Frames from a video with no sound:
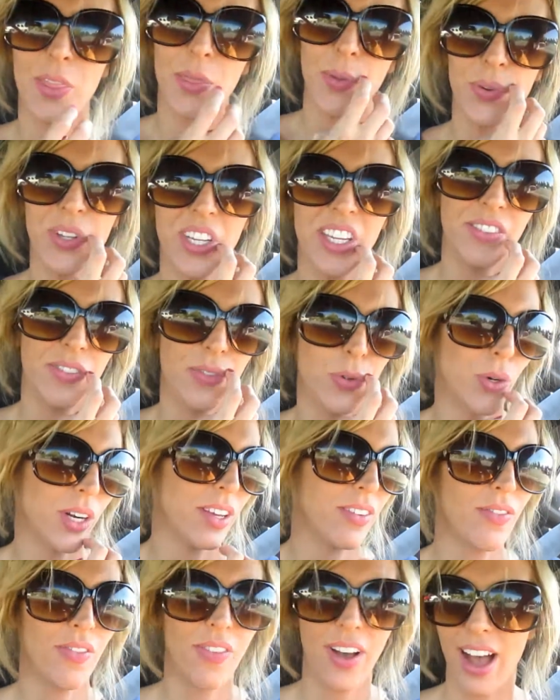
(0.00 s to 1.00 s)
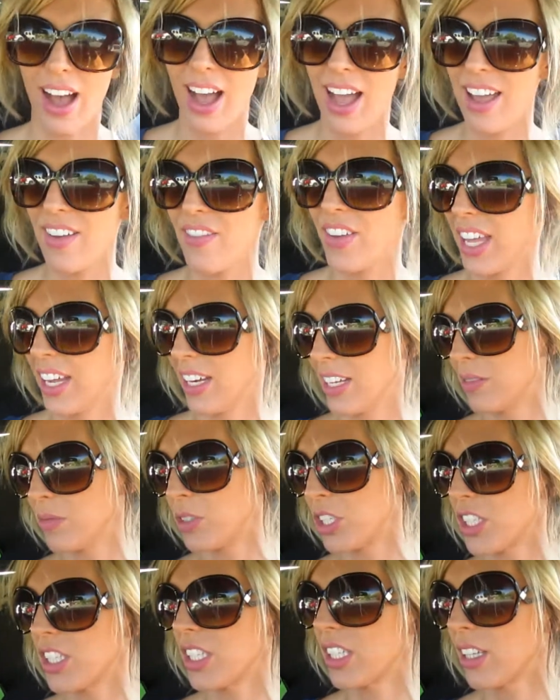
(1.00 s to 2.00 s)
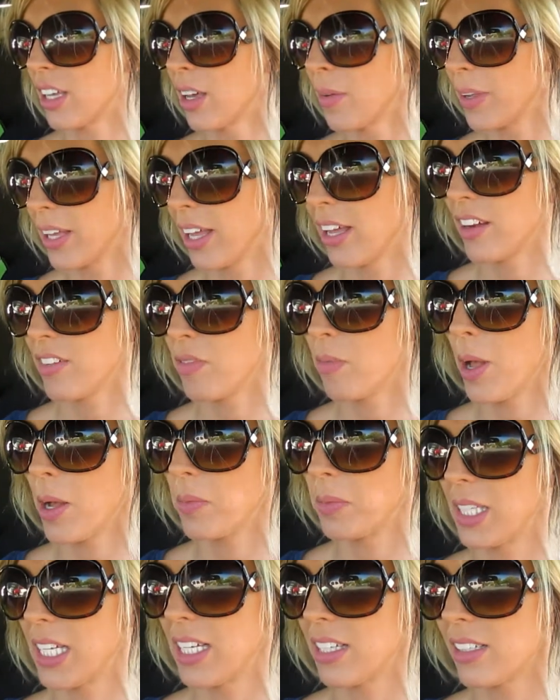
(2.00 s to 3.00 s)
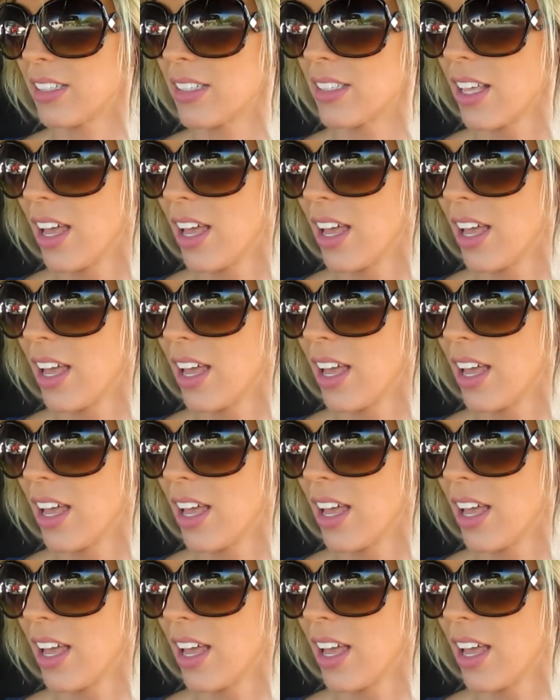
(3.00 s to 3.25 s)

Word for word: 3.45 and I'm just coming out of Publix.